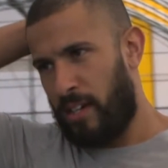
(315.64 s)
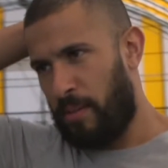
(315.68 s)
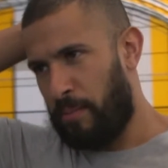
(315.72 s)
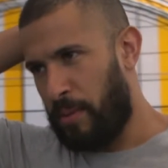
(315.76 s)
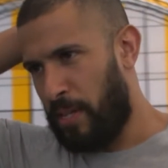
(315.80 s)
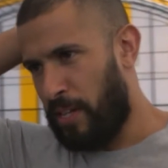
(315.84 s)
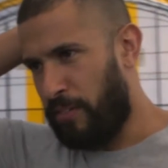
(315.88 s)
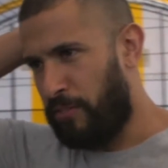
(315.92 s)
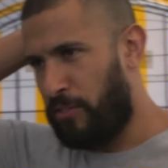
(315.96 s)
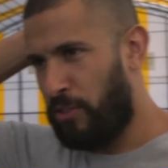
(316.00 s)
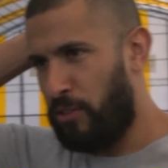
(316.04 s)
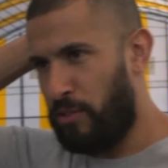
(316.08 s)
I
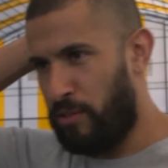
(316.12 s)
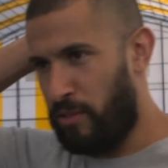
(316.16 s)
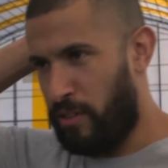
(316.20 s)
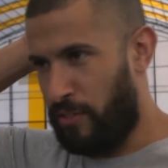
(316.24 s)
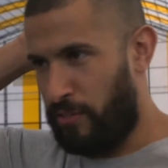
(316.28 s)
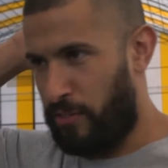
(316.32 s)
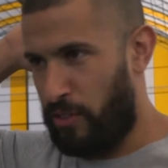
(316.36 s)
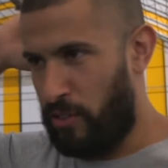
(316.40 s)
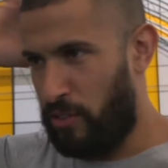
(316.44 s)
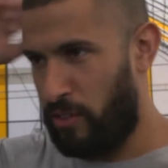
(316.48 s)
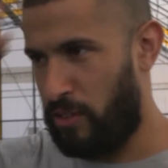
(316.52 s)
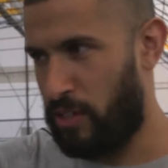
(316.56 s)
mean,
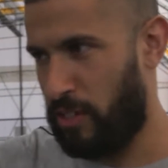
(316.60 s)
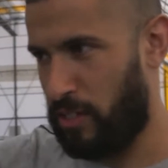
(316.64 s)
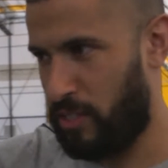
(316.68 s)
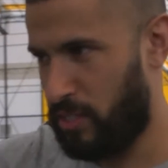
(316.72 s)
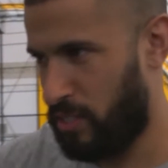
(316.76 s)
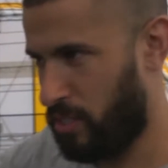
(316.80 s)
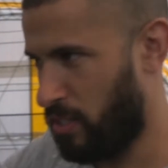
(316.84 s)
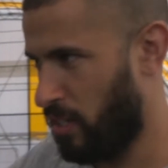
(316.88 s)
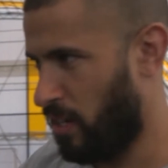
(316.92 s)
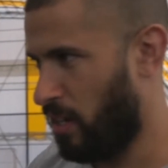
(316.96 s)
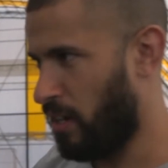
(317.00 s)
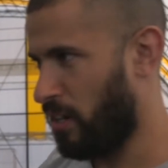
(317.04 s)
if you look at the
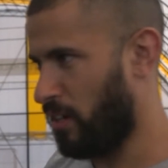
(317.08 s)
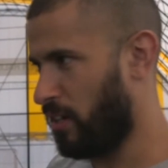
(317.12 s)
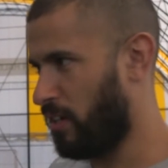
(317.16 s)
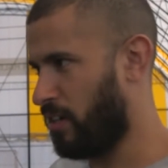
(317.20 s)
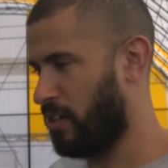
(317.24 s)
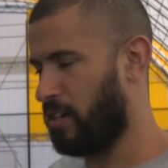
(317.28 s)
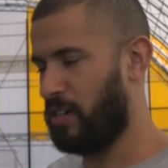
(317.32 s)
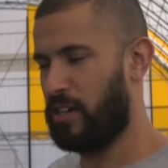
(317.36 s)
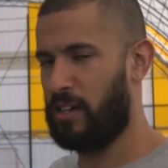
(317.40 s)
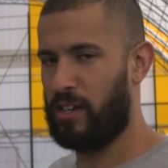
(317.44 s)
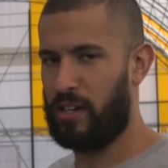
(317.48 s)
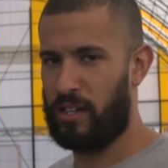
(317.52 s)
stark
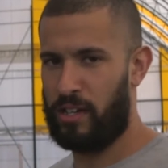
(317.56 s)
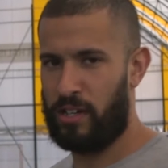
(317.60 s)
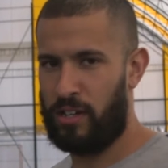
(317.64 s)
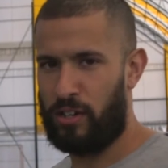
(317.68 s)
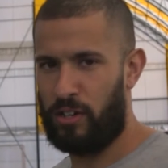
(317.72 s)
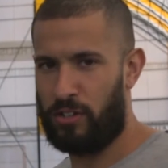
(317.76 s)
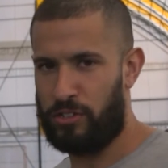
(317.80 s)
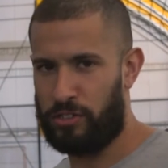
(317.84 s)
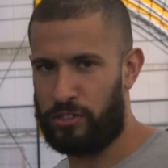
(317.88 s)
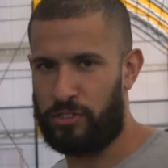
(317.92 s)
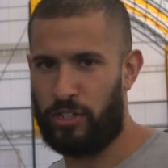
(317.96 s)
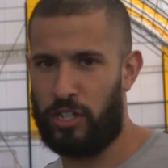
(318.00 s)

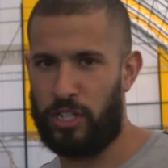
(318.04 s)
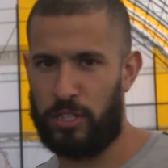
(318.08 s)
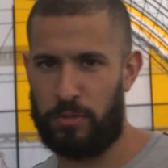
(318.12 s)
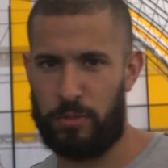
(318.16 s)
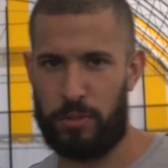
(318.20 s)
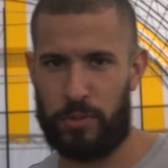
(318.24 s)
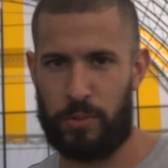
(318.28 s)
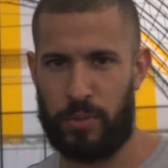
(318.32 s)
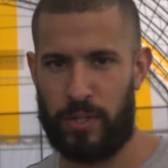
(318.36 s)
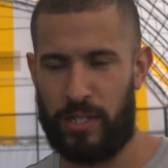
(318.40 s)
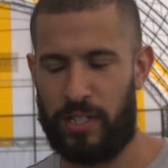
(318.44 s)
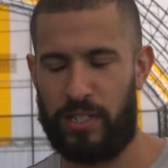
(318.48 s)
contrast
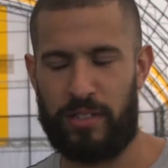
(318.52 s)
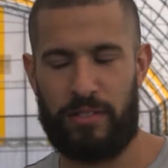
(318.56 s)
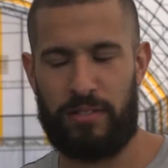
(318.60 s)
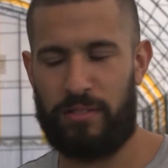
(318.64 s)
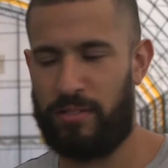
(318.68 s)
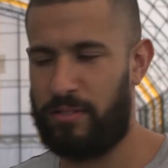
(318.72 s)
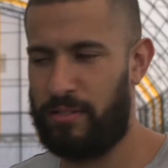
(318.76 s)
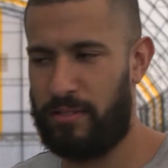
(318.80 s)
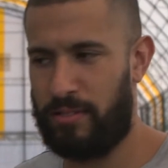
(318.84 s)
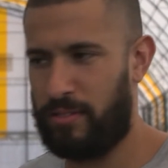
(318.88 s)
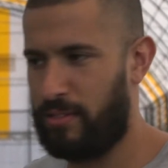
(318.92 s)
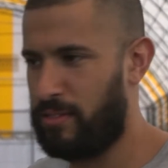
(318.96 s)
between
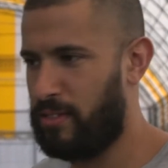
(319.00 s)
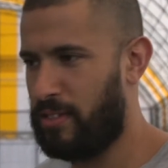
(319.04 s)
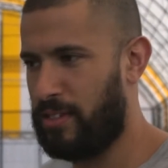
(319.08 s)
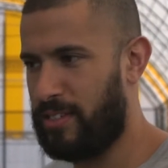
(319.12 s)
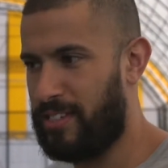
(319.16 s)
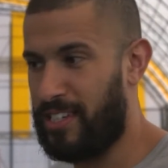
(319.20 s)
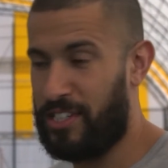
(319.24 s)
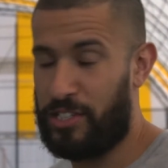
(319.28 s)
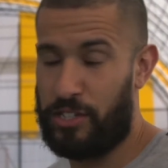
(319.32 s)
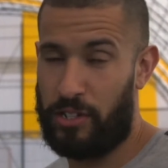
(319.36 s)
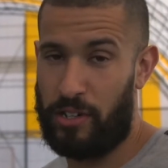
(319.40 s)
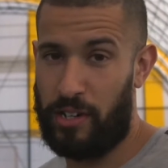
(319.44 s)
the
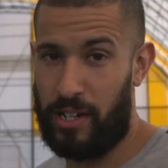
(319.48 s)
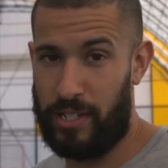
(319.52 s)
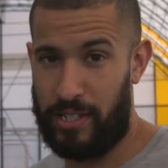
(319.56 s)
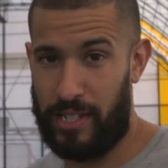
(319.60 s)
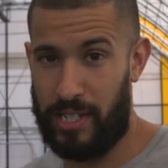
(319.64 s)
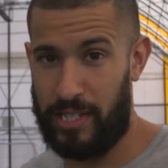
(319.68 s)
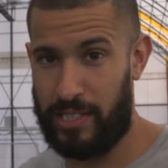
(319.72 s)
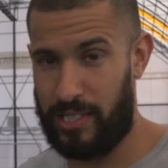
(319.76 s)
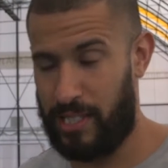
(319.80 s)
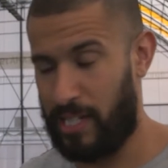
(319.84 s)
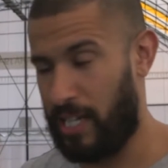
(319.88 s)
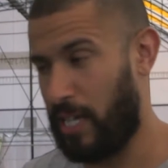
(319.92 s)
session I had
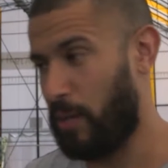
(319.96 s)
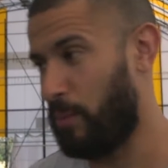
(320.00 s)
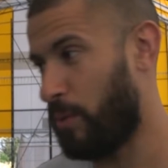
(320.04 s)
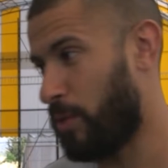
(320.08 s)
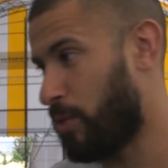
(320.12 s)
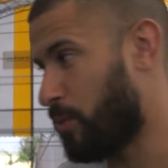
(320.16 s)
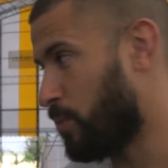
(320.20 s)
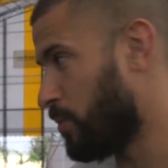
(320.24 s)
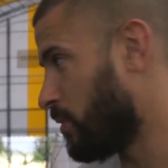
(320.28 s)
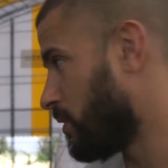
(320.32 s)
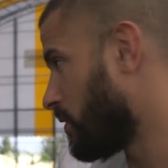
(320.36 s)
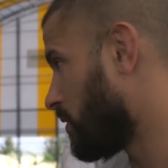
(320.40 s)
yesterday,
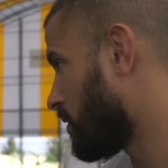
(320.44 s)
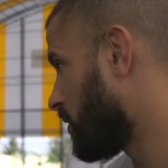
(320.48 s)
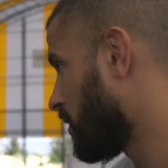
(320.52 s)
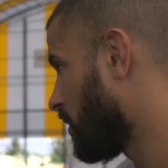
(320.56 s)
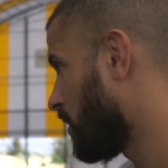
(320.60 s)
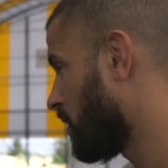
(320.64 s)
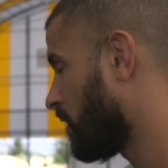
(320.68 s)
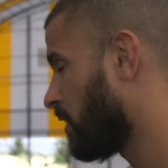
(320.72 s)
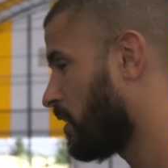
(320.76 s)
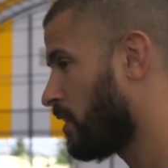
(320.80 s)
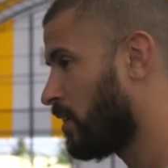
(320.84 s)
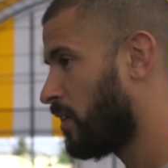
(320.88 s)
which was,
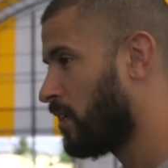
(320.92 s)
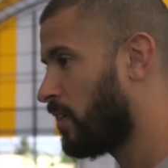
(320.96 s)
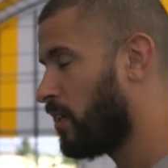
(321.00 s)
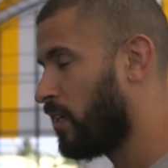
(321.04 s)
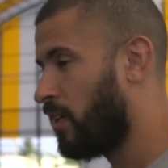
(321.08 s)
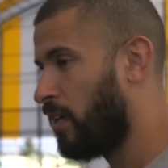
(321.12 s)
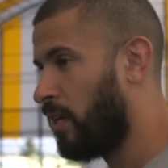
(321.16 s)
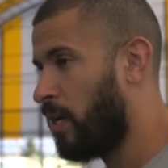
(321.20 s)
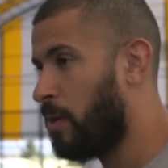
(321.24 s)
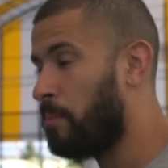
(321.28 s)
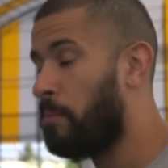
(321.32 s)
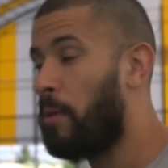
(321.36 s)

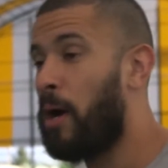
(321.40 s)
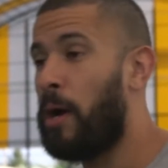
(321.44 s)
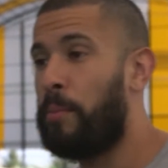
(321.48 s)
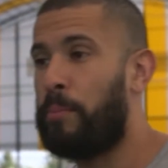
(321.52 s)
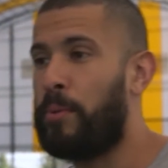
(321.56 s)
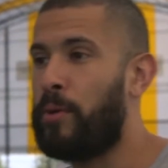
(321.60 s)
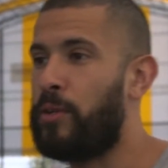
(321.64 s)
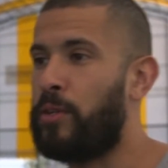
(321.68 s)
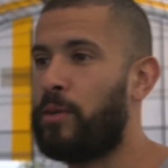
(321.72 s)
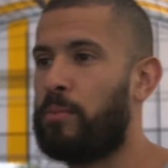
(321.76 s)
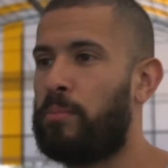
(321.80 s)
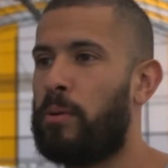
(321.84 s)
in my
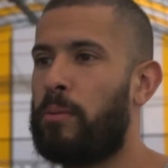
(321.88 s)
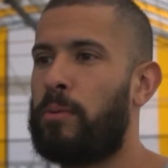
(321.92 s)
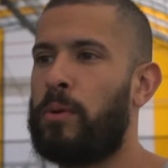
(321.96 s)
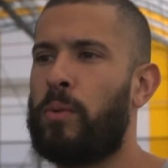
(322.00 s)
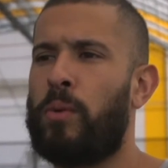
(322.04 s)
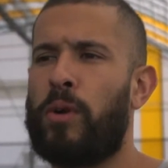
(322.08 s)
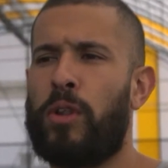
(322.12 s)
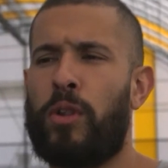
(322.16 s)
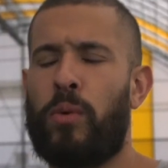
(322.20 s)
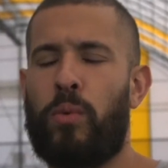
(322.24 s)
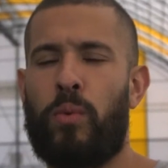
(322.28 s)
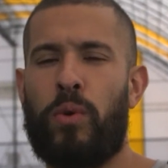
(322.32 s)
opinion, probably
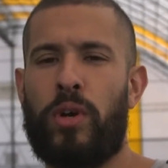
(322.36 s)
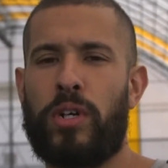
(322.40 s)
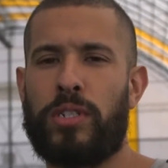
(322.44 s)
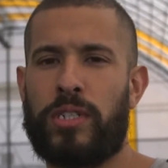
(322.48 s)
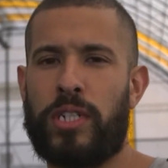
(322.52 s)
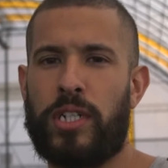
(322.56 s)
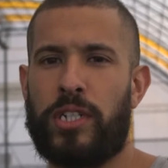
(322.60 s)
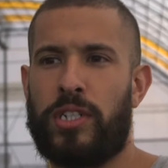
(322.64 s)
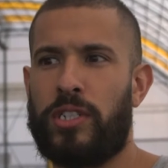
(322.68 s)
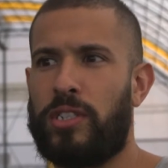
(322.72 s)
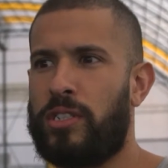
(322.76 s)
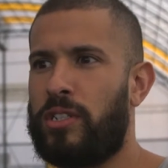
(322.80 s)
one of the worst
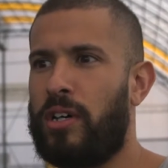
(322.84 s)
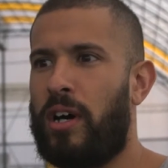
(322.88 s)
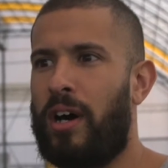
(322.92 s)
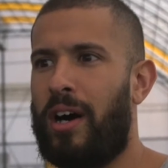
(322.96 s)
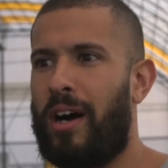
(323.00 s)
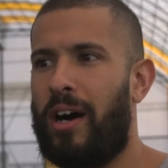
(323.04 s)
sessions